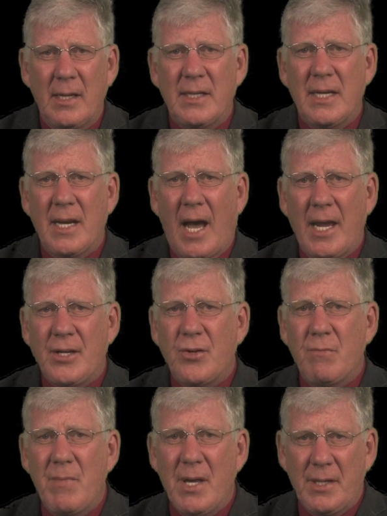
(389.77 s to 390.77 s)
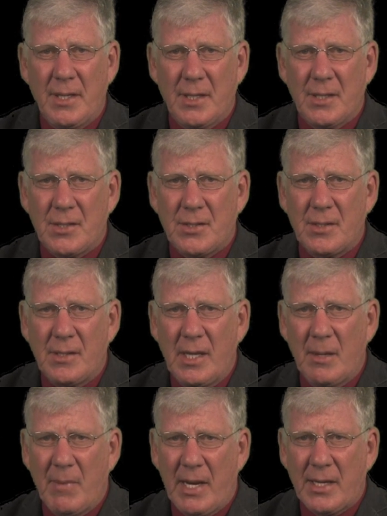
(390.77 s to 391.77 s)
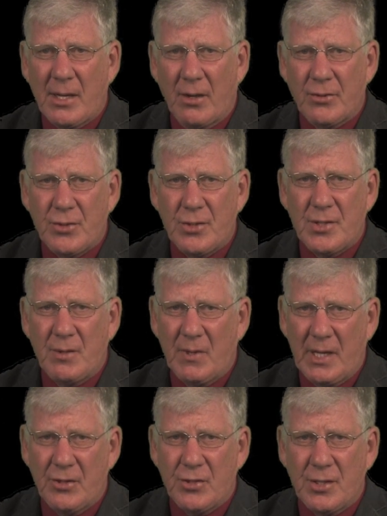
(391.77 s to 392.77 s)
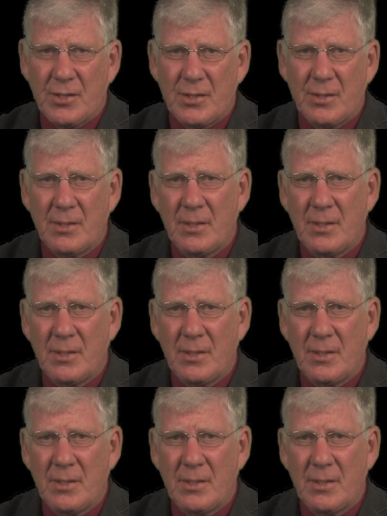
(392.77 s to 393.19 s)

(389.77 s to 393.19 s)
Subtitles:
denied to millions in many cultures and religions.